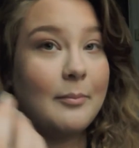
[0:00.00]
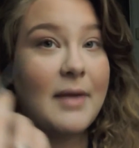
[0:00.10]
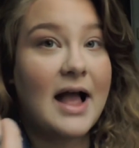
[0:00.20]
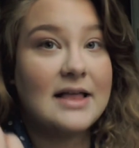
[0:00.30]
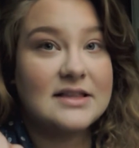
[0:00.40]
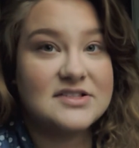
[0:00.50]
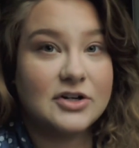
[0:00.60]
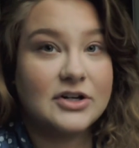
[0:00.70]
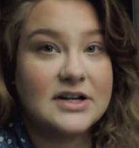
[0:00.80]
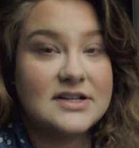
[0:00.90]
My eyelids are
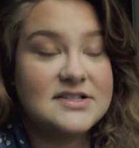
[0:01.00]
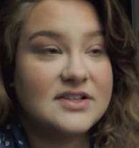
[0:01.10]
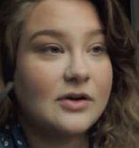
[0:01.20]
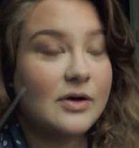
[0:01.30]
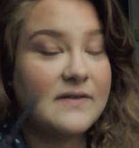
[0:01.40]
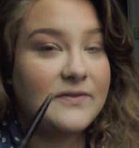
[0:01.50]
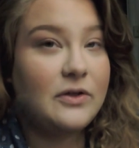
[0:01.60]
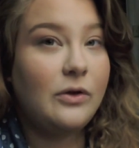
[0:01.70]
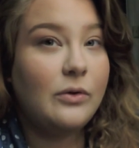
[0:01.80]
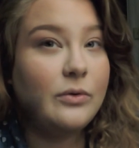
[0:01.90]
hooded, so if
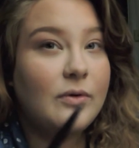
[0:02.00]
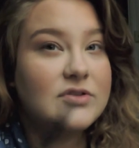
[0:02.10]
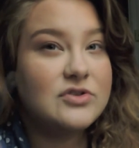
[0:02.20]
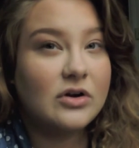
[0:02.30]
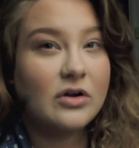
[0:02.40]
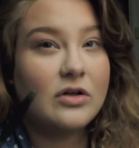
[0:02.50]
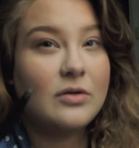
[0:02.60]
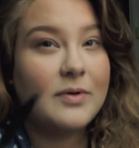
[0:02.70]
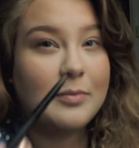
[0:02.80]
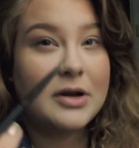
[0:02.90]
you
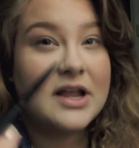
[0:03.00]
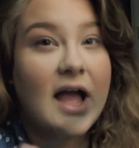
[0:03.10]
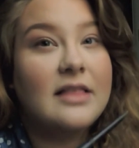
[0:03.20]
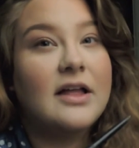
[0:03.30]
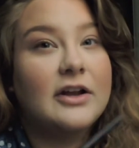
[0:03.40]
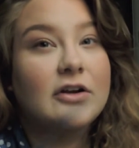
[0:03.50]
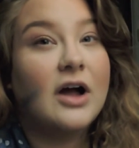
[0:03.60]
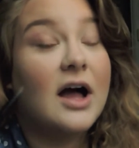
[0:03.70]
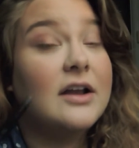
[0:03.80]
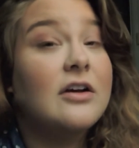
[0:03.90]
struggle with putting eyeliner
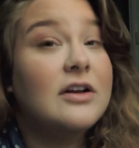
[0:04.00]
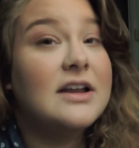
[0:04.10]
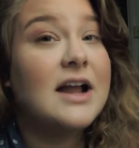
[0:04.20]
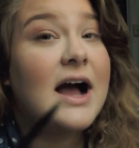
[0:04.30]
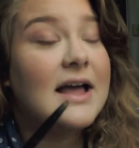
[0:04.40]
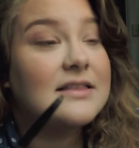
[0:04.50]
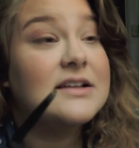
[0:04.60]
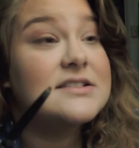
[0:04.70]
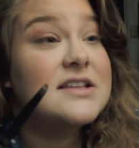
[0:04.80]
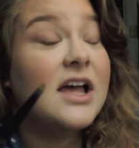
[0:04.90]
on hooded
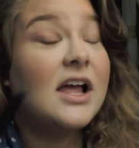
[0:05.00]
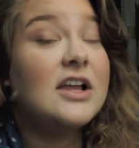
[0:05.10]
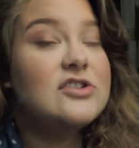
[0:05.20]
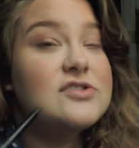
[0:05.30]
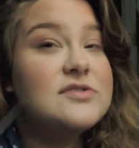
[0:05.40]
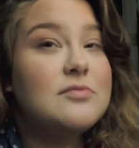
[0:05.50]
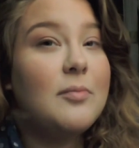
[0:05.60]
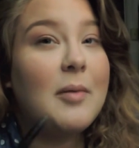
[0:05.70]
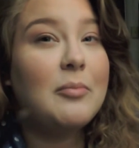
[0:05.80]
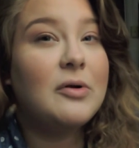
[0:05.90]
eyelids, just
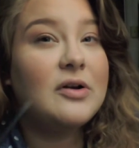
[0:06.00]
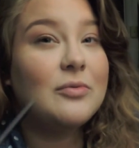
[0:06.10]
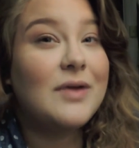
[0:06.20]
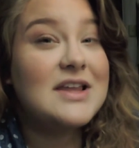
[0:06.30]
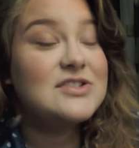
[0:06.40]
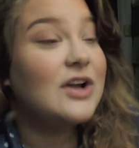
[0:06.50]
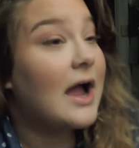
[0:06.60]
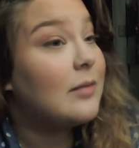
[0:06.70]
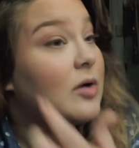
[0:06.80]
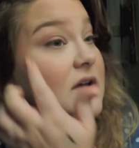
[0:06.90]
remember to raise your
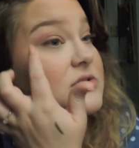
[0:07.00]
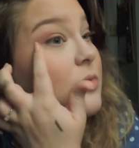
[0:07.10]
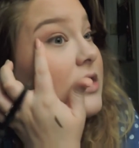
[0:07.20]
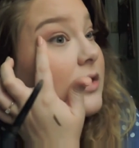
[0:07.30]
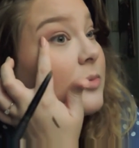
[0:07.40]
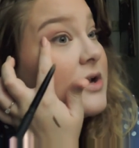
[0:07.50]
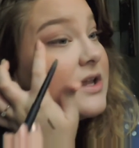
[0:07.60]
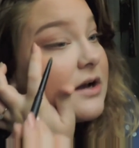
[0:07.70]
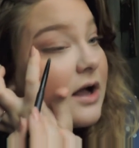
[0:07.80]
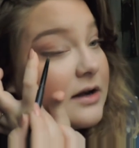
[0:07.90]
eyebrows while you're putting
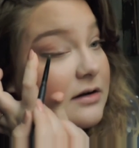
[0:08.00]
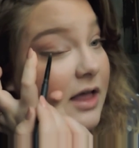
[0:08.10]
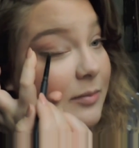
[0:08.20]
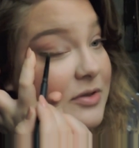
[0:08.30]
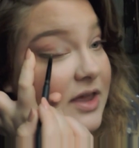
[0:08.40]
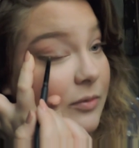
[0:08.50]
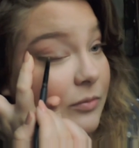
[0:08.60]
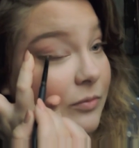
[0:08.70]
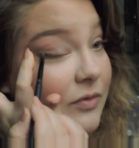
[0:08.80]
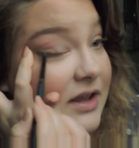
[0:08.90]
it on. It'll help you get
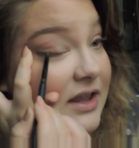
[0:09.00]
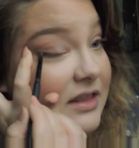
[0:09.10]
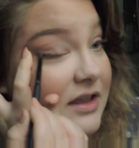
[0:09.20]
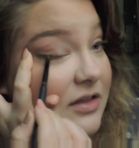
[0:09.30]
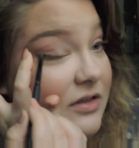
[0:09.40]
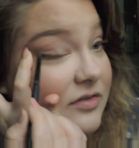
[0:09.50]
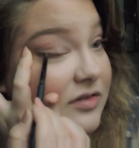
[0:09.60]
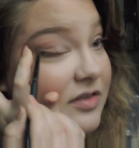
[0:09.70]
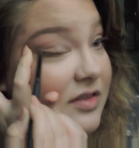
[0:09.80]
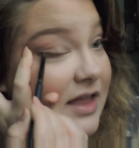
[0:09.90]
really close
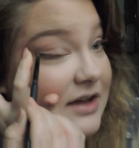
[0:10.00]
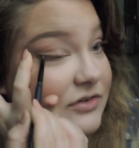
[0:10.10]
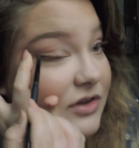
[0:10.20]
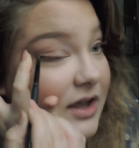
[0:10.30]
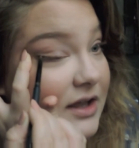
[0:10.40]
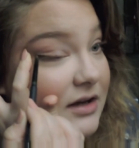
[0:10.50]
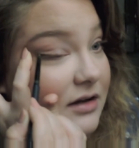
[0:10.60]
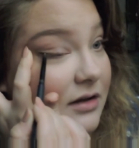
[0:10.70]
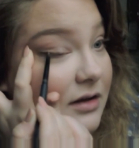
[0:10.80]
to the lash line.